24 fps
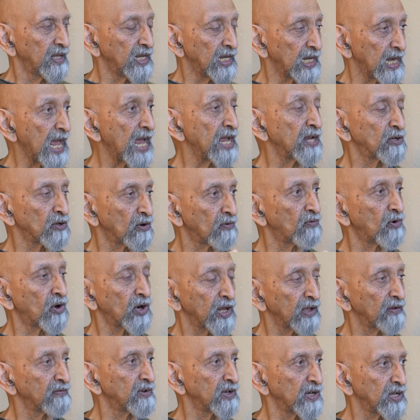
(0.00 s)
in light of
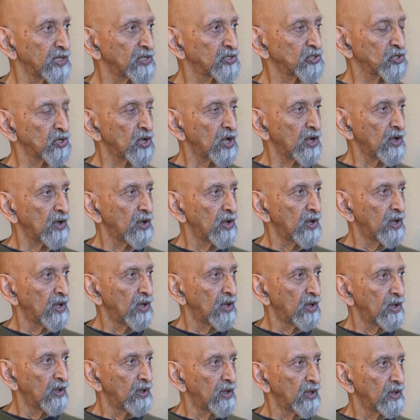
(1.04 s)
whatever he saw.
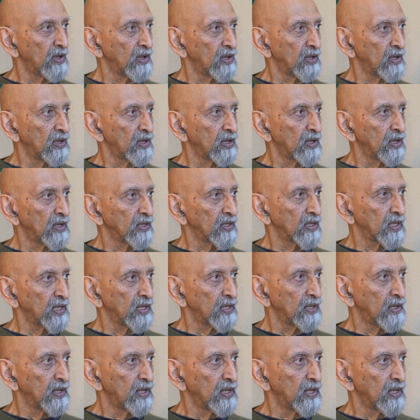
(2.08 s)
Okay?